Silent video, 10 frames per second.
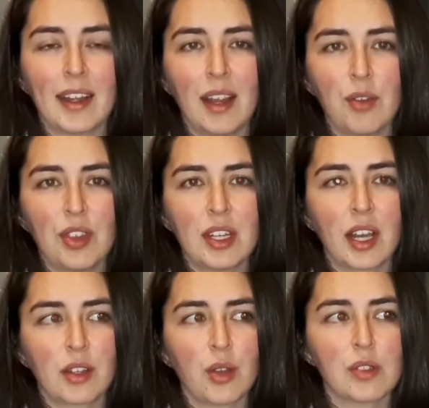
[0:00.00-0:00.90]
and everything
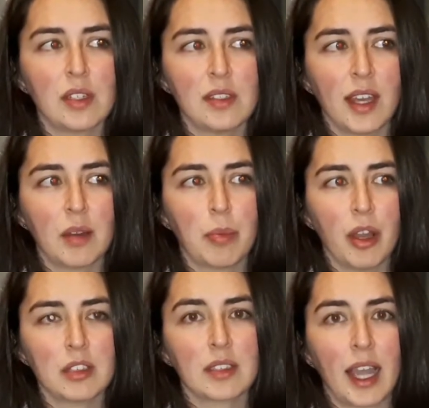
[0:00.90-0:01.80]
that goes inside a
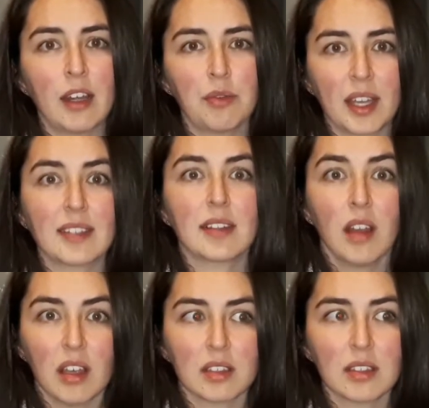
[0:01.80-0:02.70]
box kind of gets
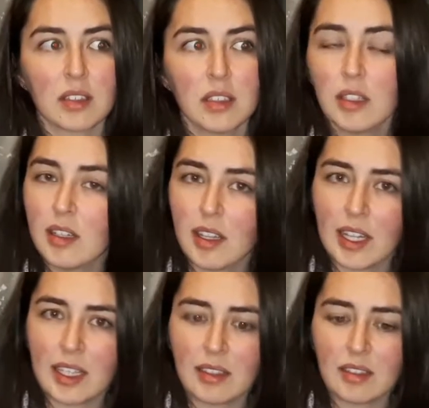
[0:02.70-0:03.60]
lost.
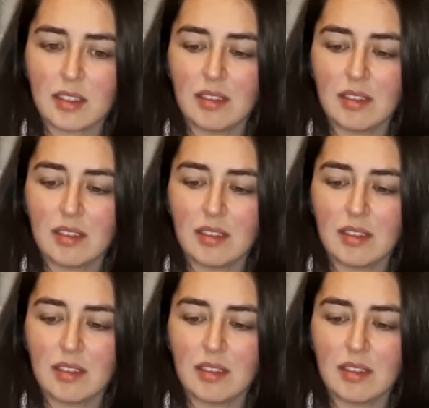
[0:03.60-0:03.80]
And